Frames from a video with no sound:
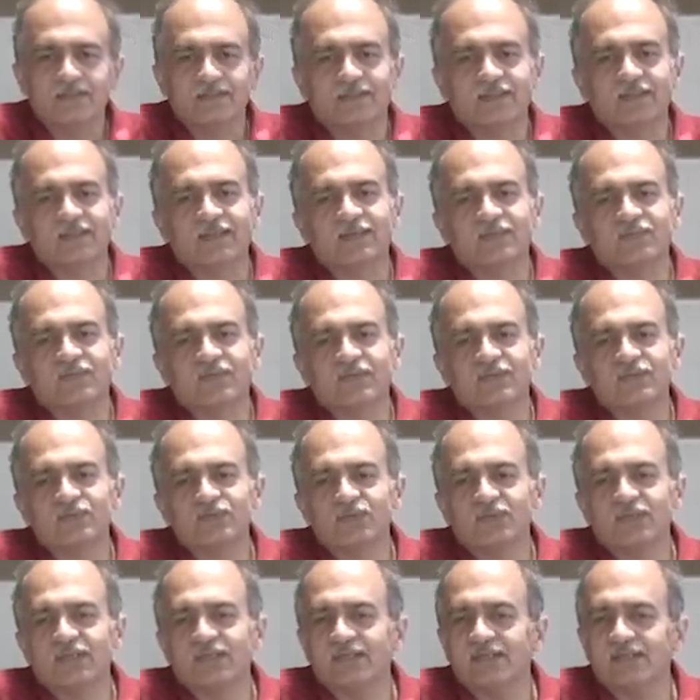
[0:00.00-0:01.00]
Then
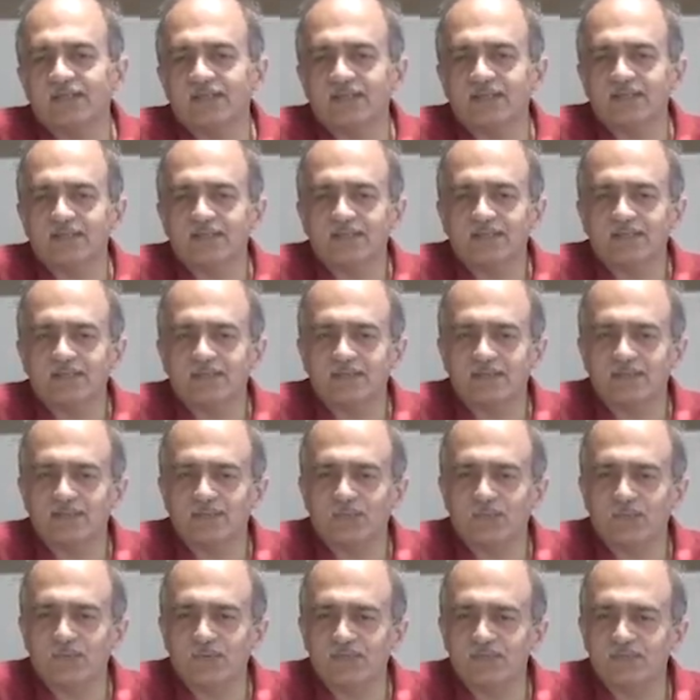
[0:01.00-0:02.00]
eventually the
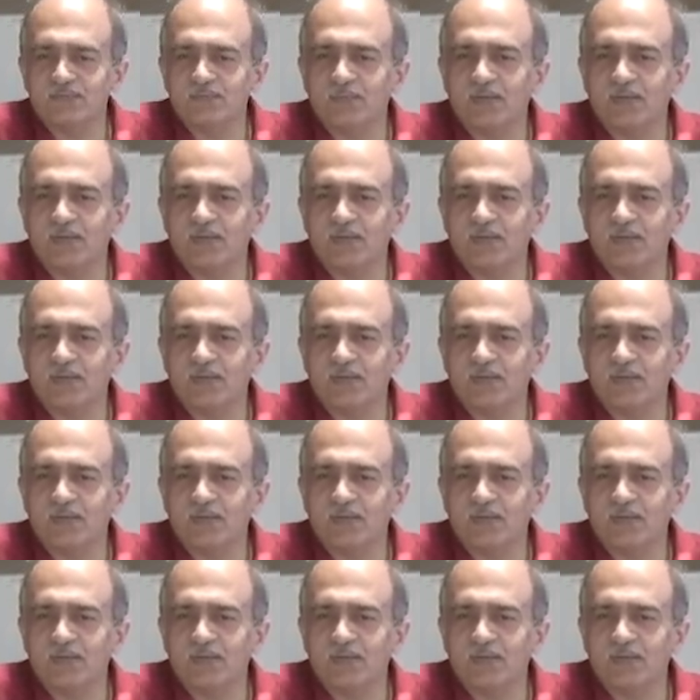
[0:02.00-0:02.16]
courts